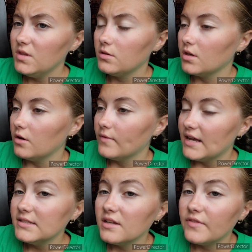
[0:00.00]
the
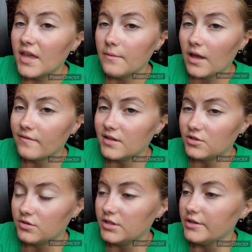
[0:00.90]
rest of the Camp
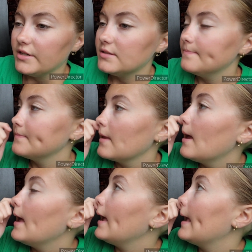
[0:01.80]
Confidential series
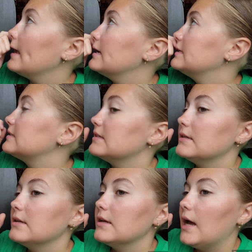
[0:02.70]
and
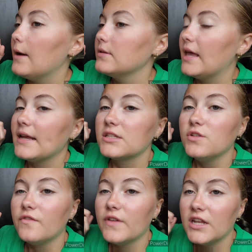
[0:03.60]
I would like
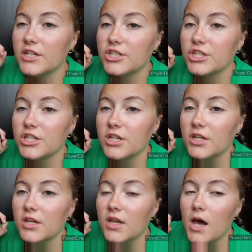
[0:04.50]
to finish
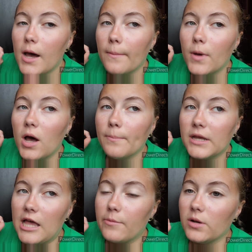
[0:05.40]
um, up
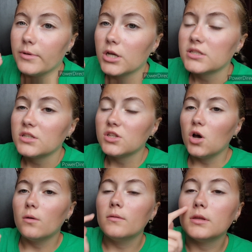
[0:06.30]
my library books.
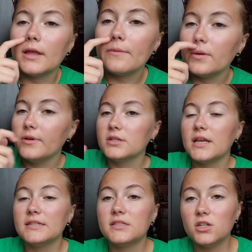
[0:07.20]
So the library books
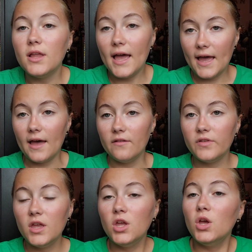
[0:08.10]
I still have
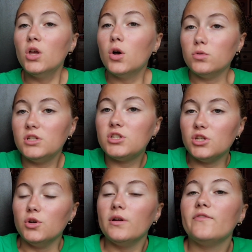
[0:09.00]
only
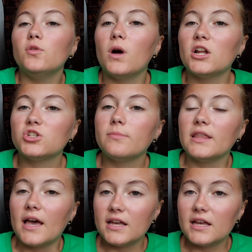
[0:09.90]
two. If you watched my